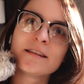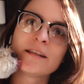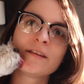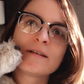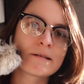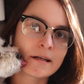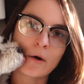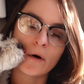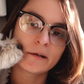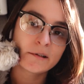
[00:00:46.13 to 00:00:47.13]
the things that I
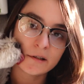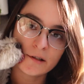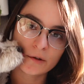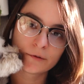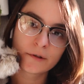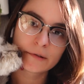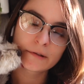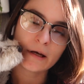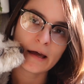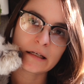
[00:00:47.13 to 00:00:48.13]
wanted to do.
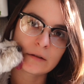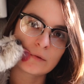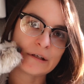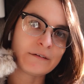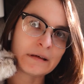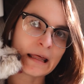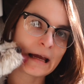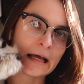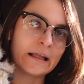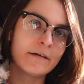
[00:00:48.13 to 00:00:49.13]
I didn't really feel
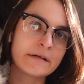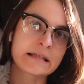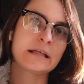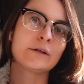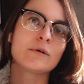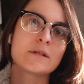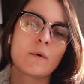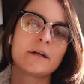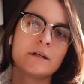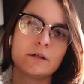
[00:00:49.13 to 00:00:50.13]
like I left St. Louis
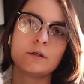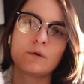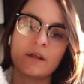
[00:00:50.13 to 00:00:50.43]
wanting to do